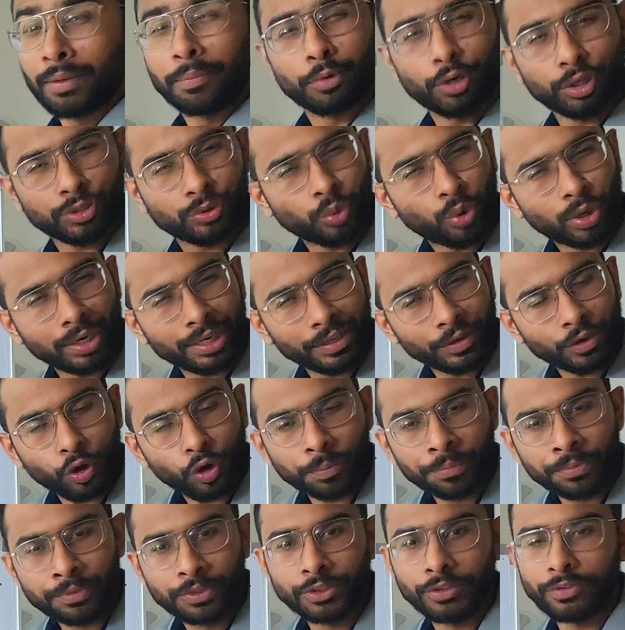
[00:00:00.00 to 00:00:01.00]
Because what I
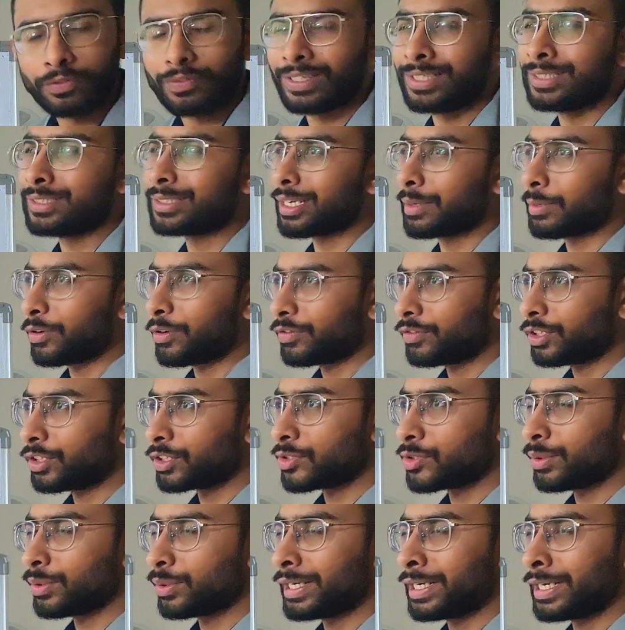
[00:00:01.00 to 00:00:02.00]
observed in some of the
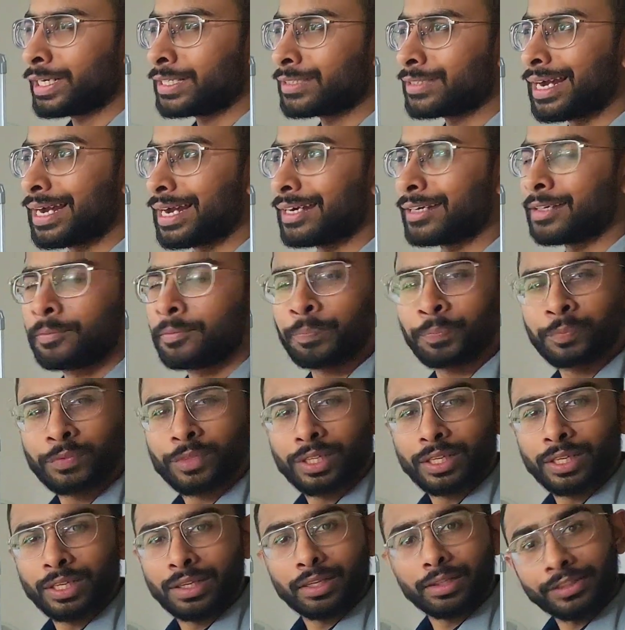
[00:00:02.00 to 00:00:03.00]
students is that
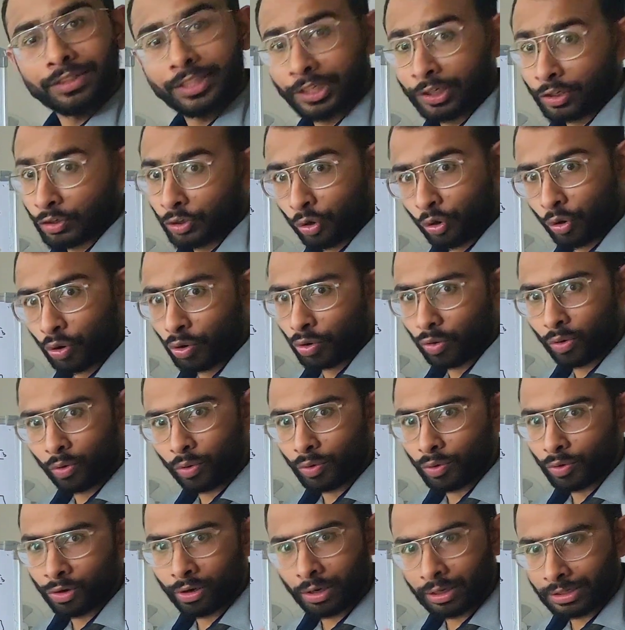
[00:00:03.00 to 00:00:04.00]
they
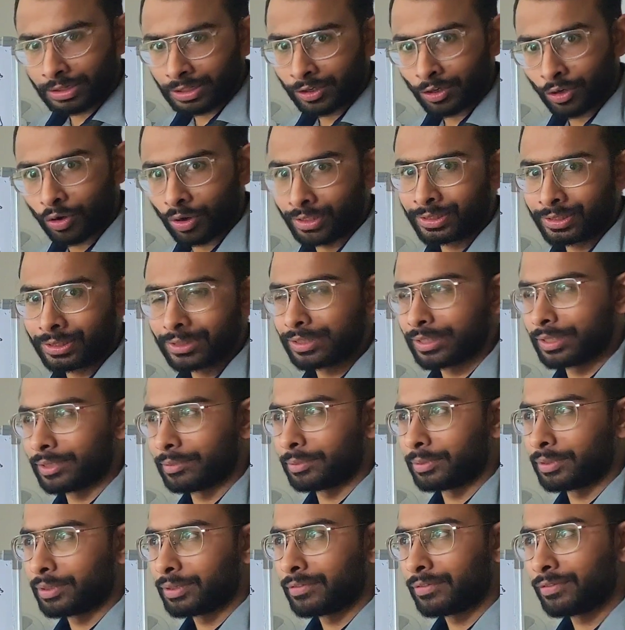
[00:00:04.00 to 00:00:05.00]
know the concept